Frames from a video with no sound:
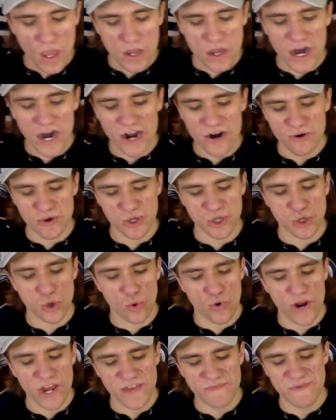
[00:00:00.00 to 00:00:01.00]
Connor's
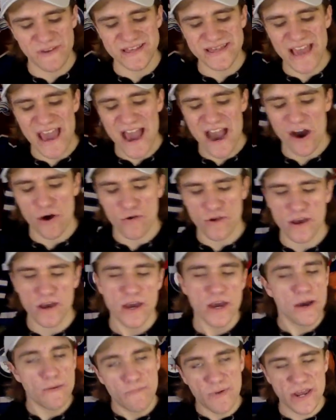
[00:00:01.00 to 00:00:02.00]
scoring's been down,
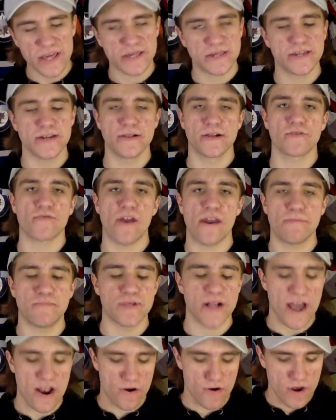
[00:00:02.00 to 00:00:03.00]
but he's still a great
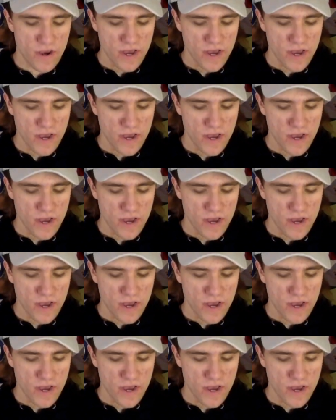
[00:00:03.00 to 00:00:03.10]
player.